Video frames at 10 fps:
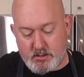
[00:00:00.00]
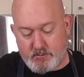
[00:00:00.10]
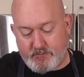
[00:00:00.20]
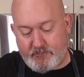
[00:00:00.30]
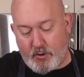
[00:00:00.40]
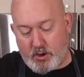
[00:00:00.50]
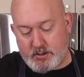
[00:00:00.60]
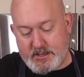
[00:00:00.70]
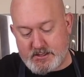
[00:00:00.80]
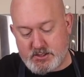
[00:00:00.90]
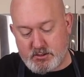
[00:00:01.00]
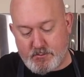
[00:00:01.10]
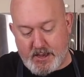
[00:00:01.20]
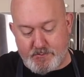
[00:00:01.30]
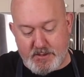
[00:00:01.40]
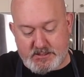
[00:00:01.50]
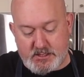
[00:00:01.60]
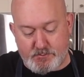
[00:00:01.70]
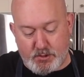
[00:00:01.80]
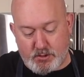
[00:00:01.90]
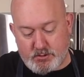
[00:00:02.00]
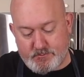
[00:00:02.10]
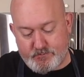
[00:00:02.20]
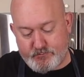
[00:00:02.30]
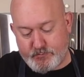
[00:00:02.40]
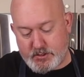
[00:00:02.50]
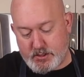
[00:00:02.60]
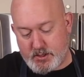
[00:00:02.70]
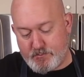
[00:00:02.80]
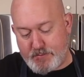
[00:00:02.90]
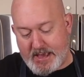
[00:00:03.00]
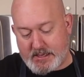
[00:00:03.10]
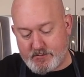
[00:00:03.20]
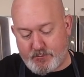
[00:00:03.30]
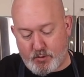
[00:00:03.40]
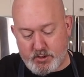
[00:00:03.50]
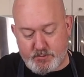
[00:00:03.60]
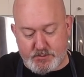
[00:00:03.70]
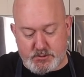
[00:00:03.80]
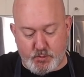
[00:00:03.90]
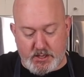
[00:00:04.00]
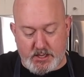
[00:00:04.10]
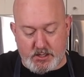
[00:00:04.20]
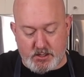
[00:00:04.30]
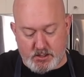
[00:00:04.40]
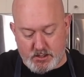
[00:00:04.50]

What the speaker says: fall into my mixing bowl, back and forth between